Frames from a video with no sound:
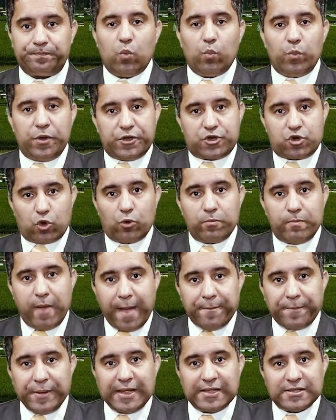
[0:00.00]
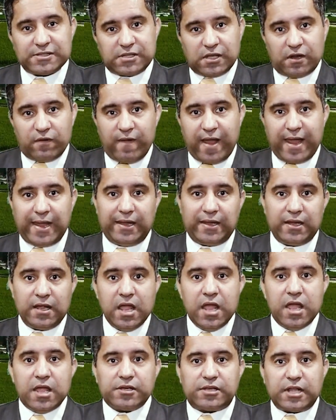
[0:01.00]
With drone mapping and surveying,
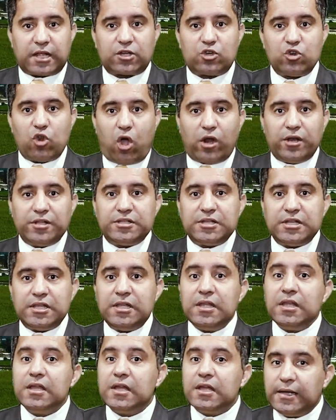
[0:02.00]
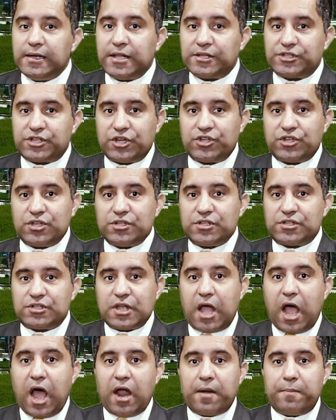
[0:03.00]
technology
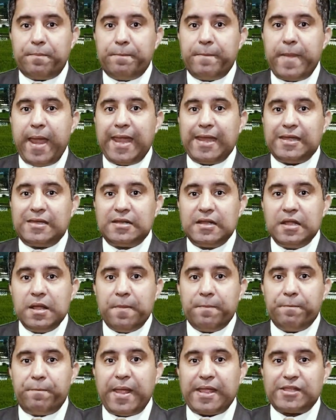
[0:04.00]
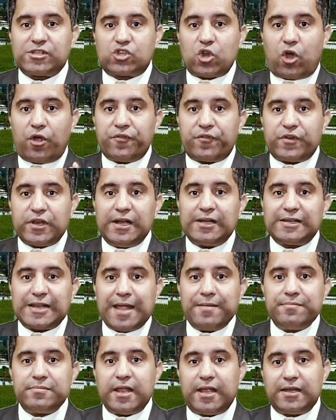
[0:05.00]
decisions are made based on
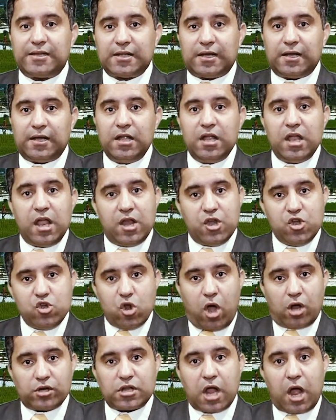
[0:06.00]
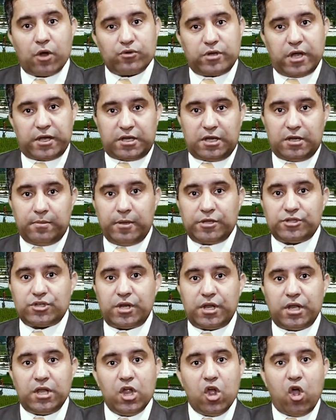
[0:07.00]
real-time data, not outdated
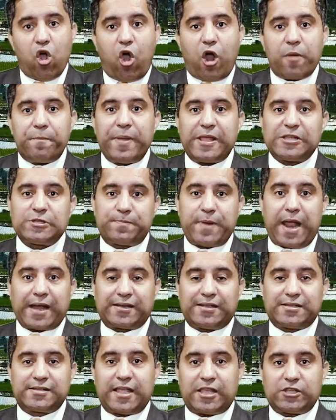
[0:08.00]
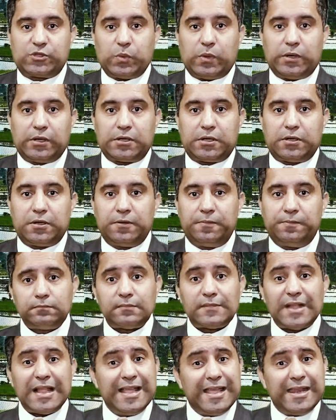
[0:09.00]
imagery or best practice guesswork.
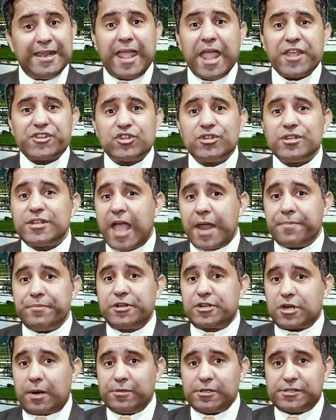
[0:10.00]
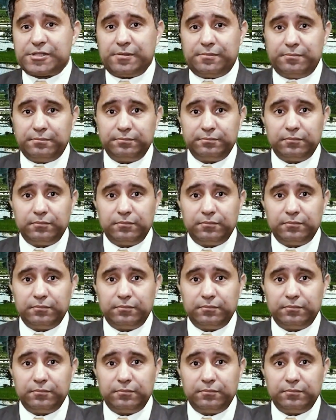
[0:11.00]
Irrigation can be troublesome.